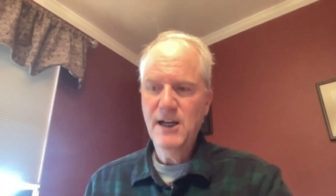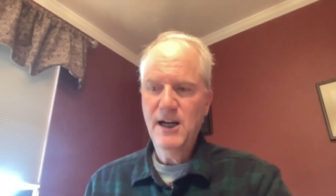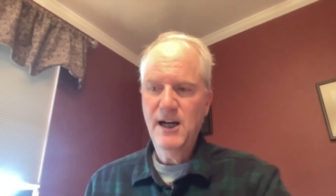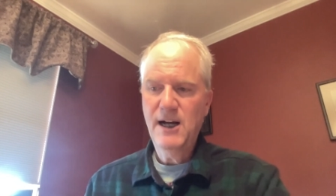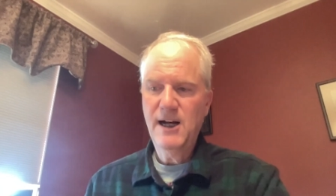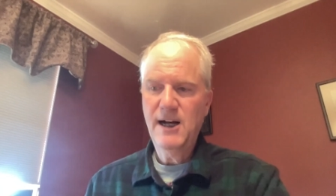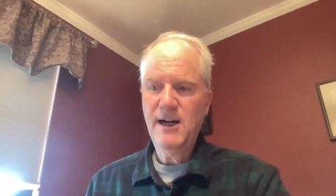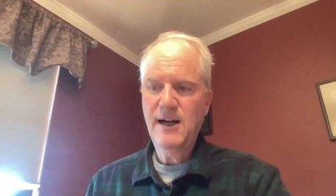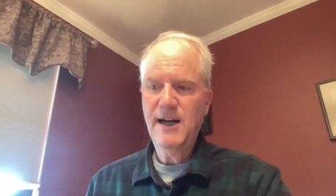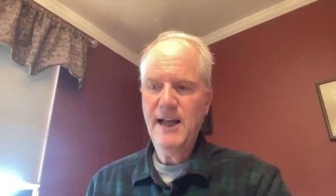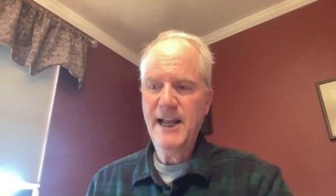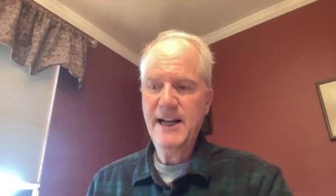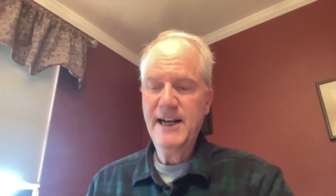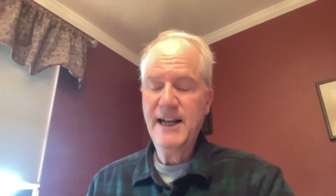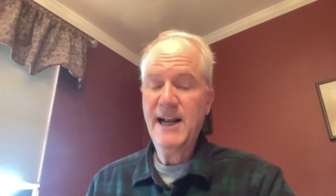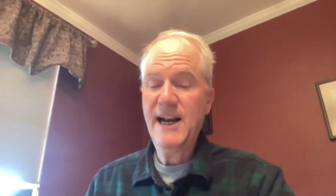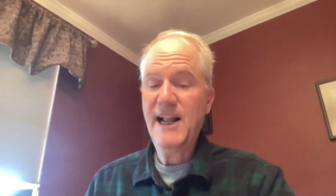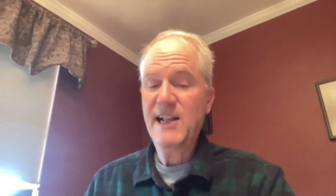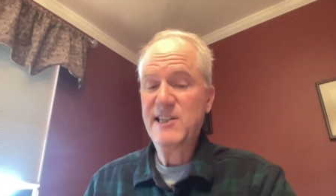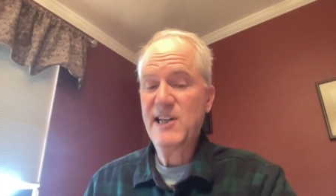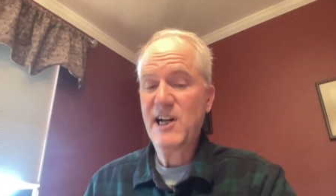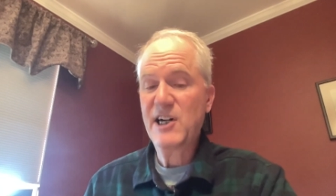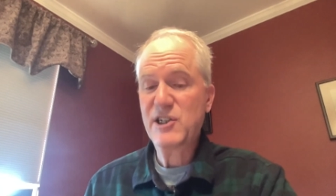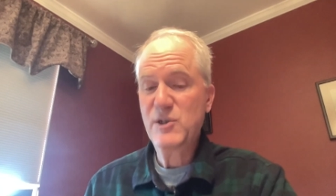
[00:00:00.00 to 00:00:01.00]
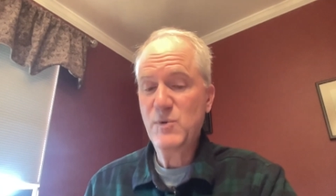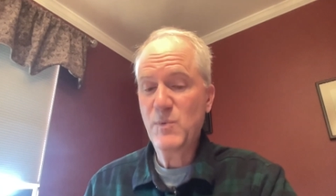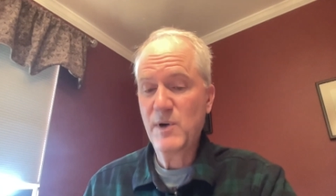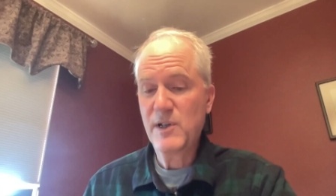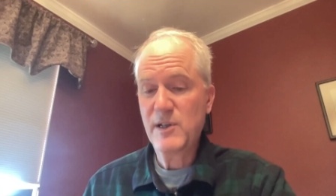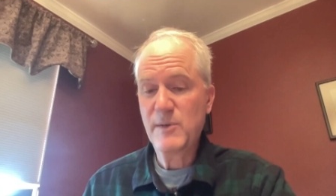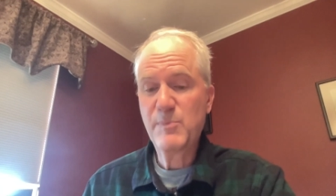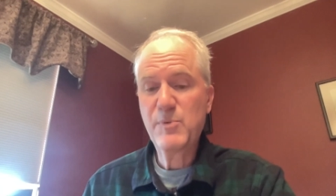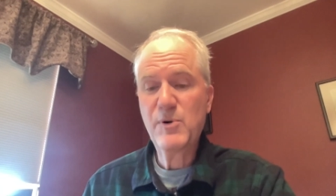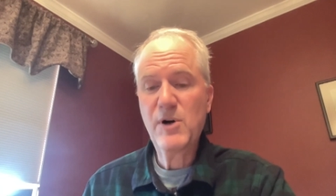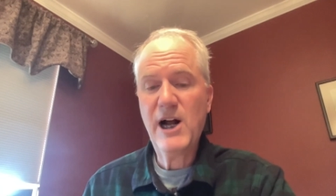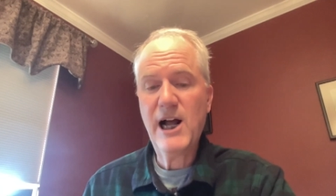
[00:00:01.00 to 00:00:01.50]
And that's actually one of
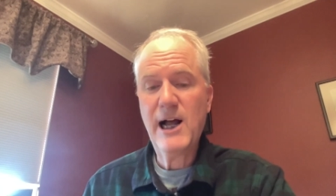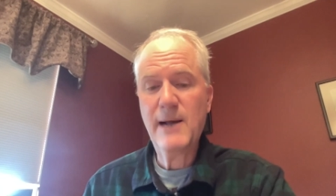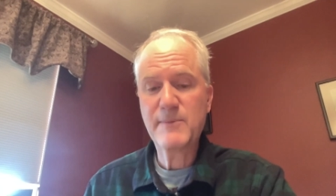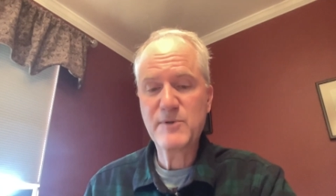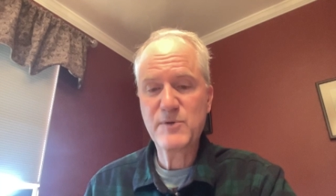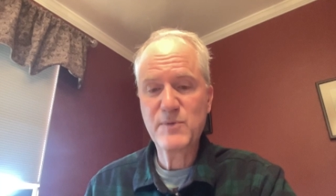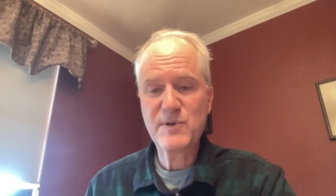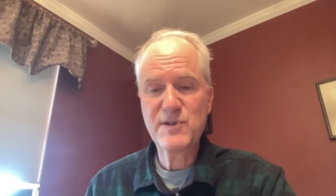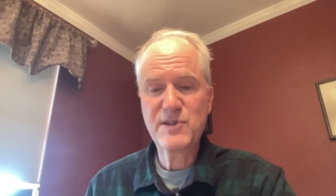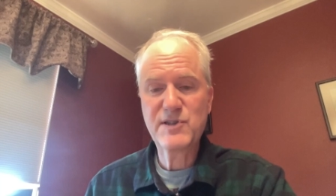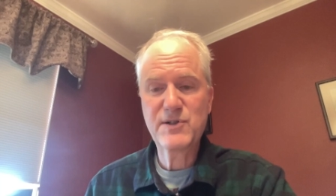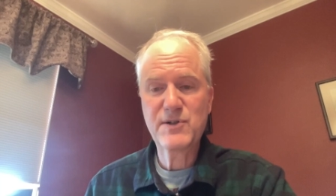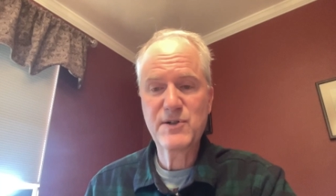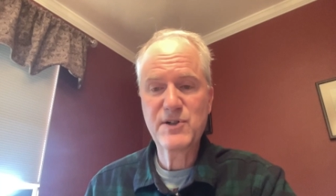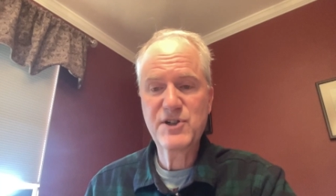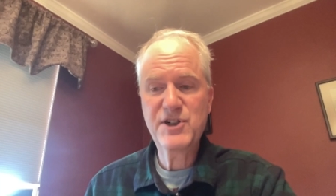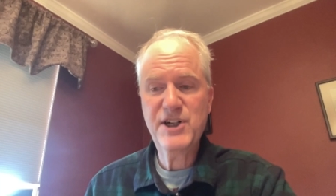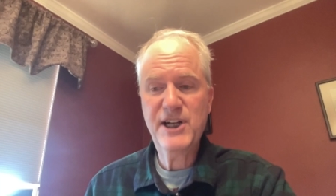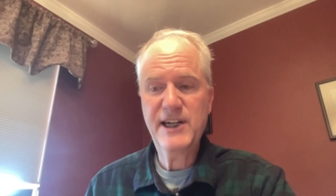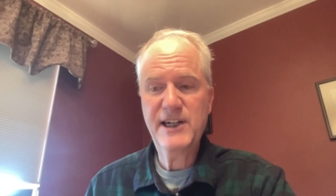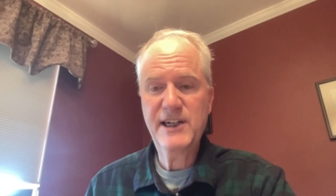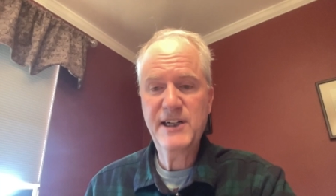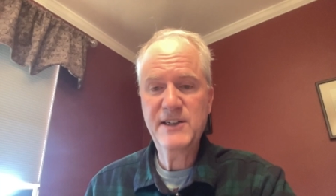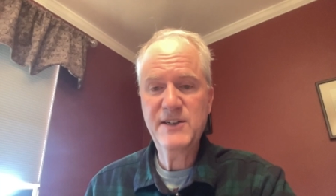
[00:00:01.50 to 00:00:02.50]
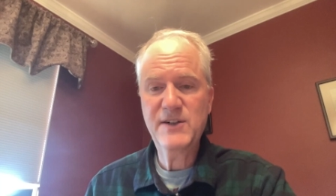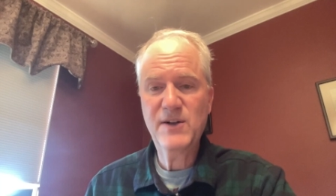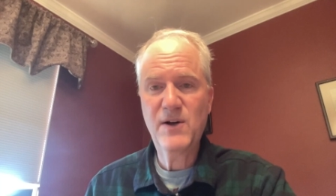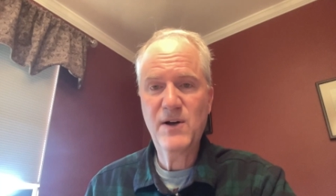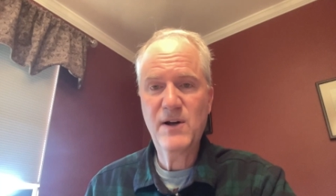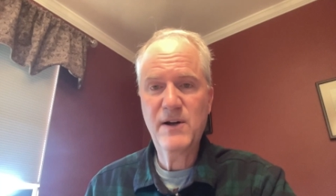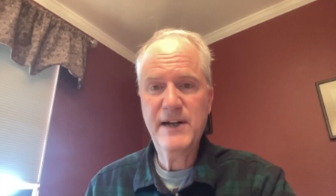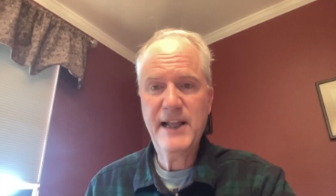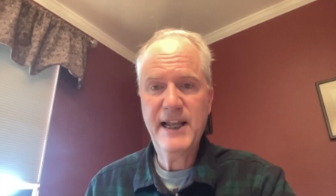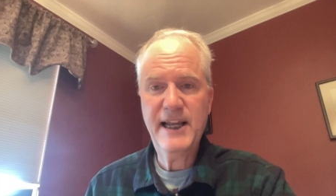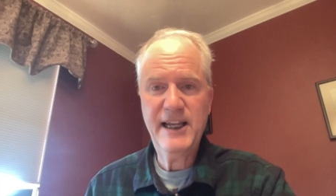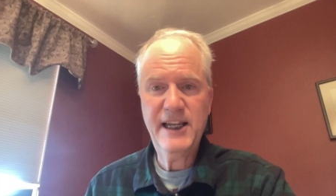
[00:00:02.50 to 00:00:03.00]
the problems with Stir Shaken
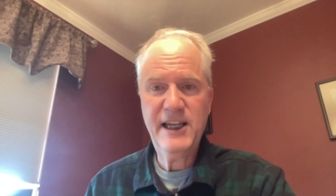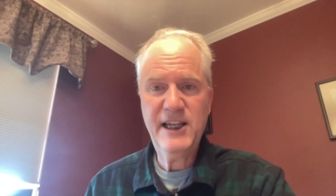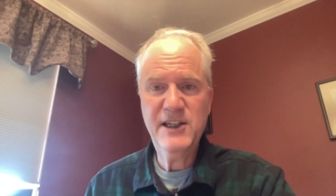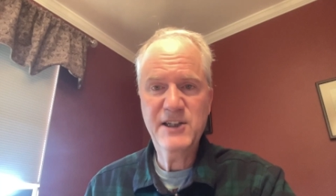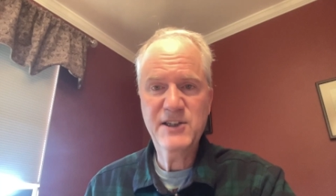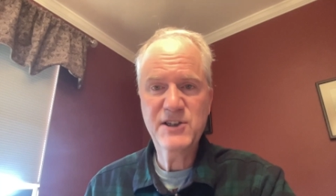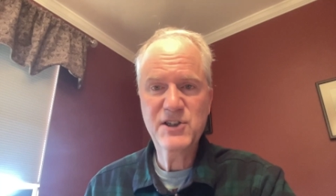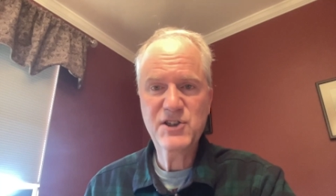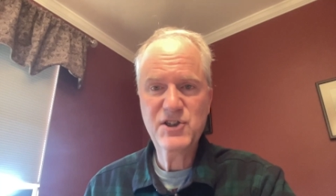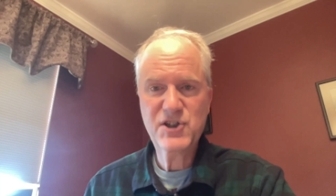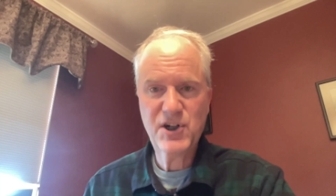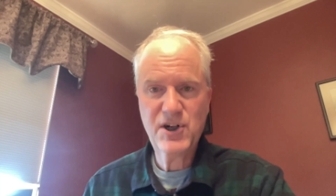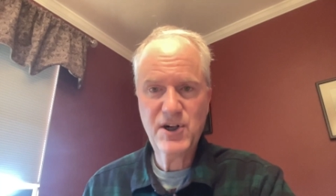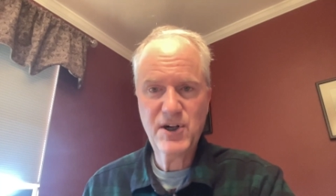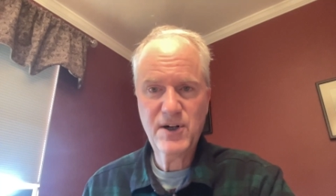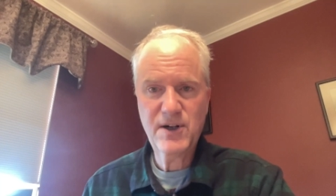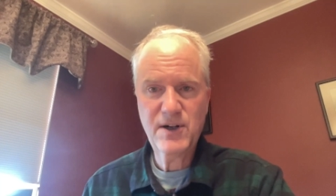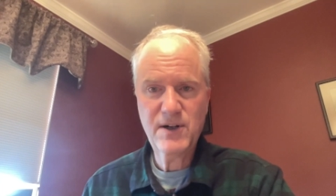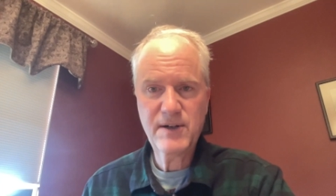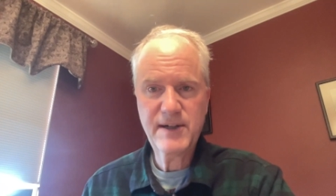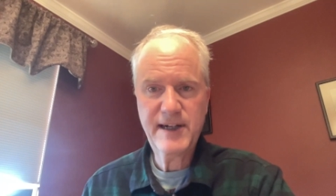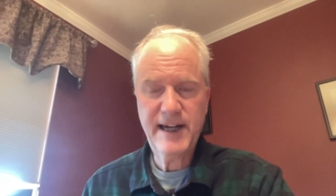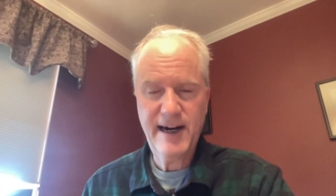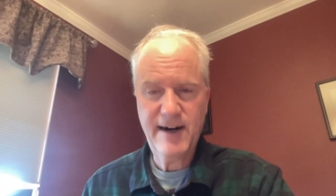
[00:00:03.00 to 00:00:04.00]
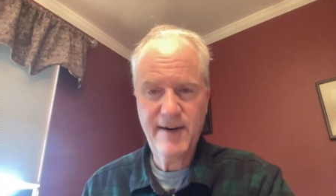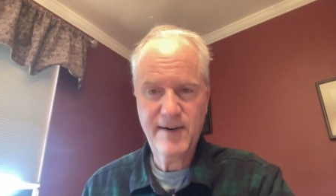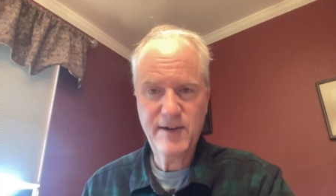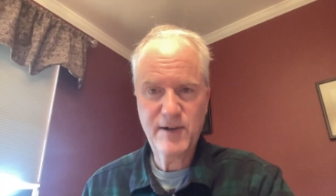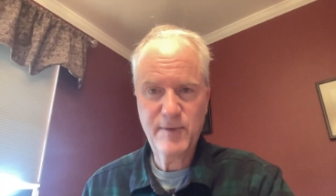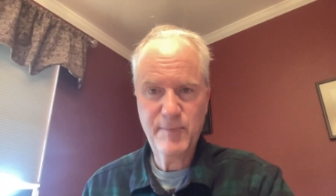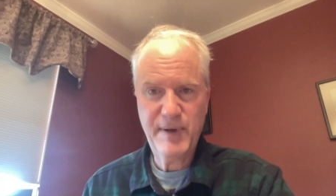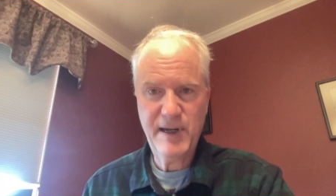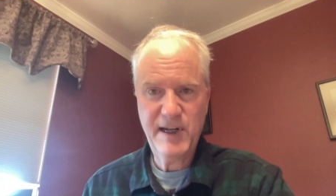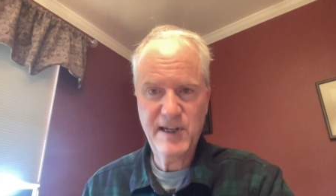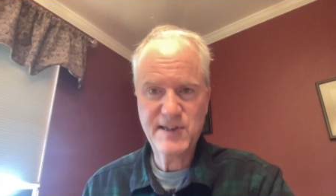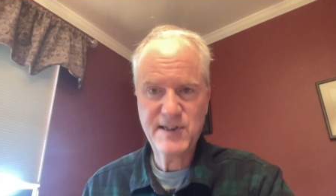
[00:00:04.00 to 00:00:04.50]
on a
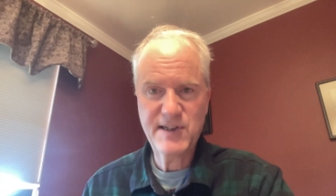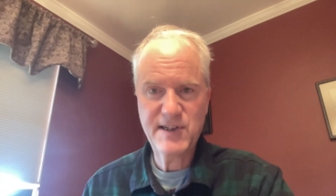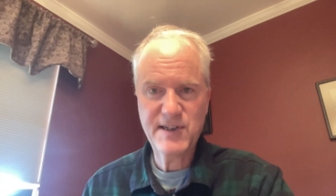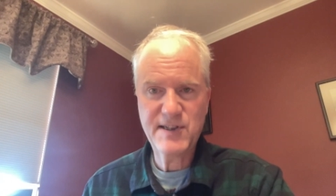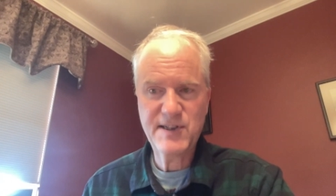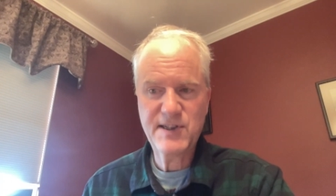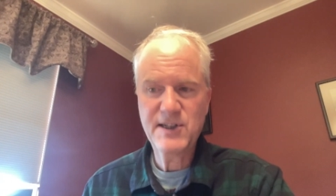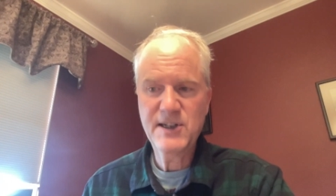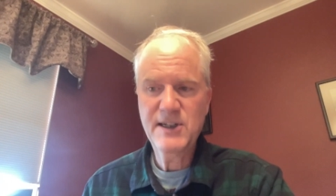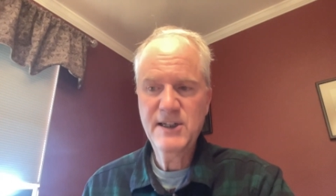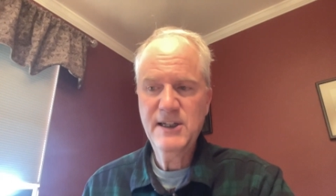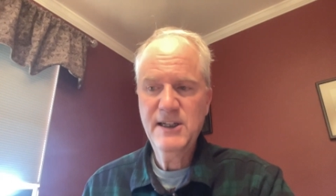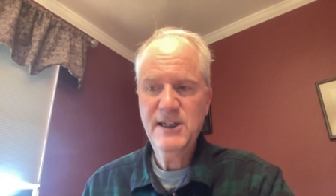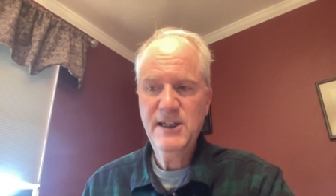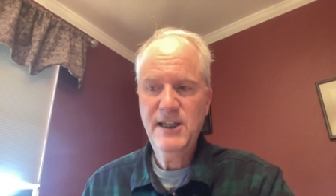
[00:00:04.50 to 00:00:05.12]
inter-carrier basis